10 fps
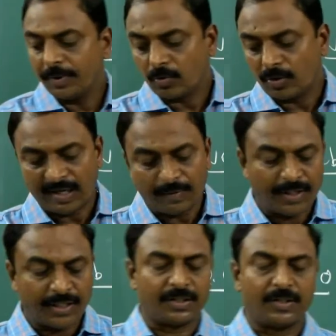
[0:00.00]
many
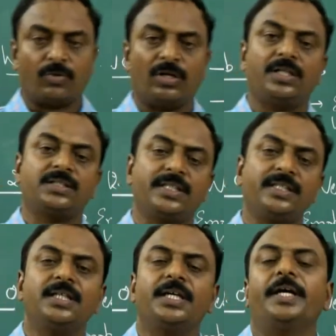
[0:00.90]
collaboration, in the
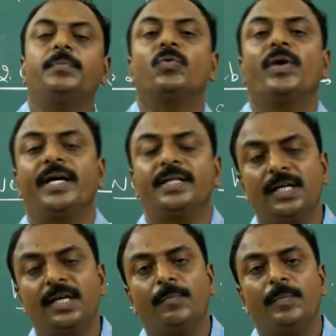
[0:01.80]
sense it
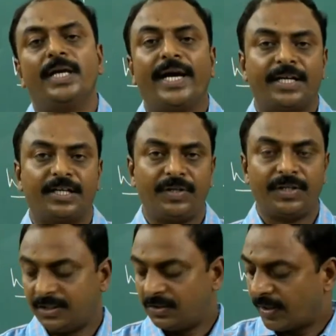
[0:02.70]
provides many
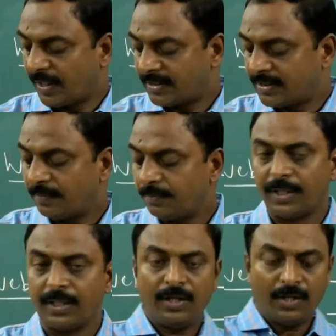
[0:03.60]
activities. For
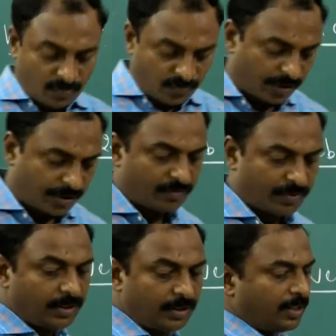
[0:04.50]
example, for
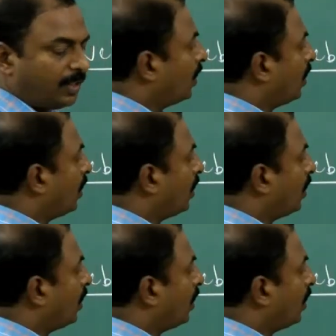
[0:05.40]
your